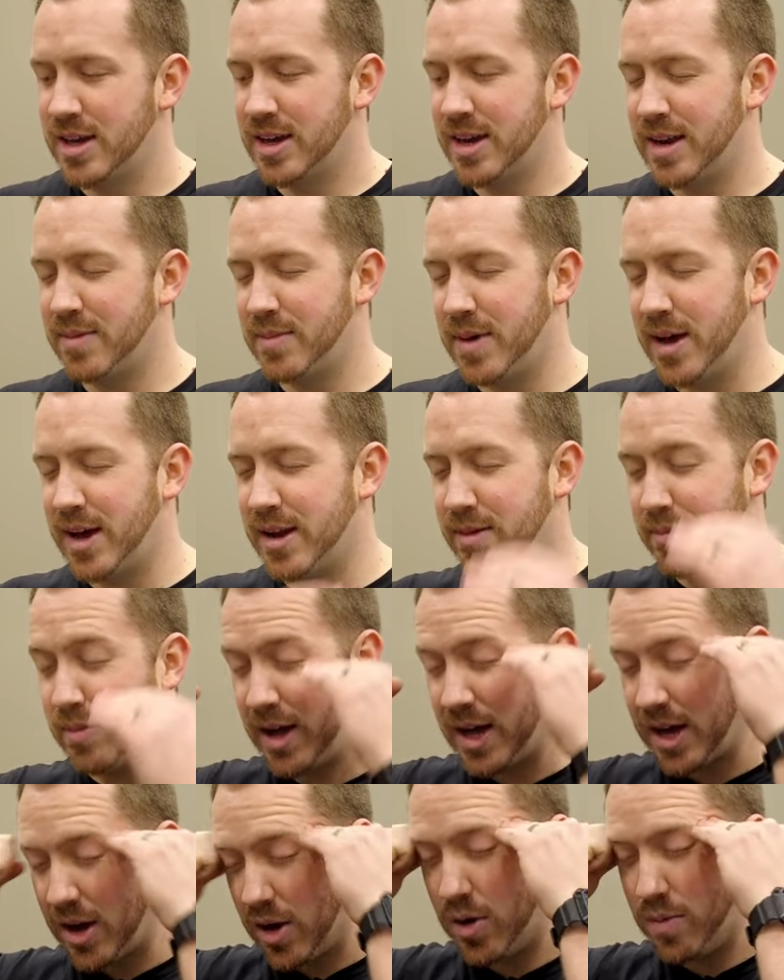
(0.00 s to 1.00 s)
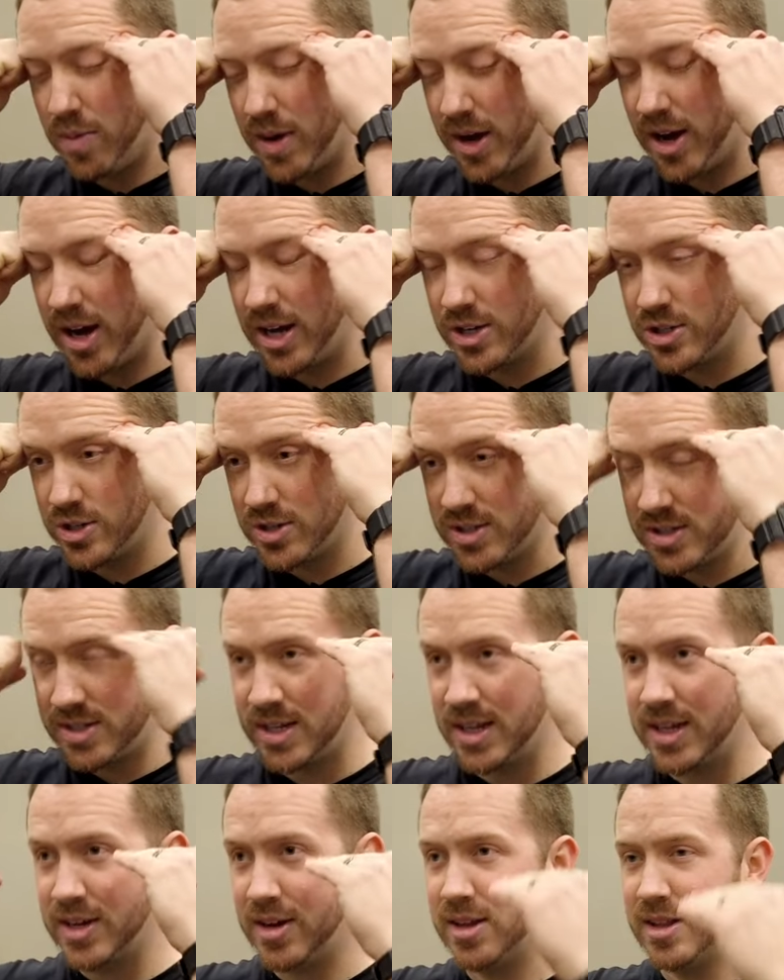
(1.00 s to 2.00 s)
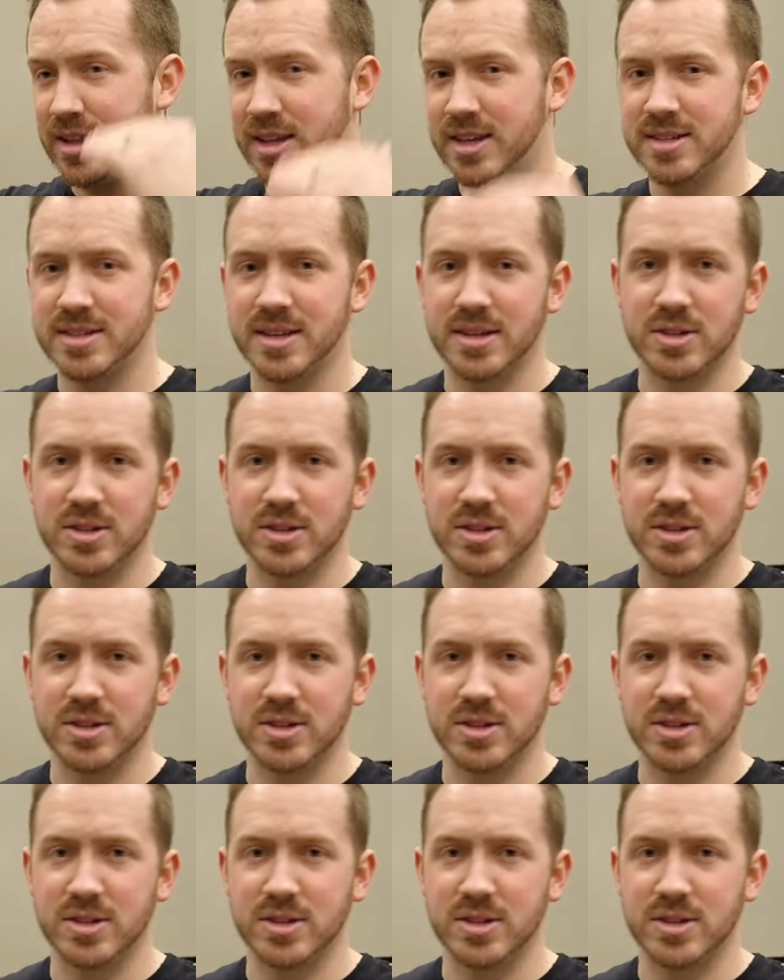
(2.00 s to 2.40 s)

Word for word: and in my head I'm like, oh my gosh, you're sitting on this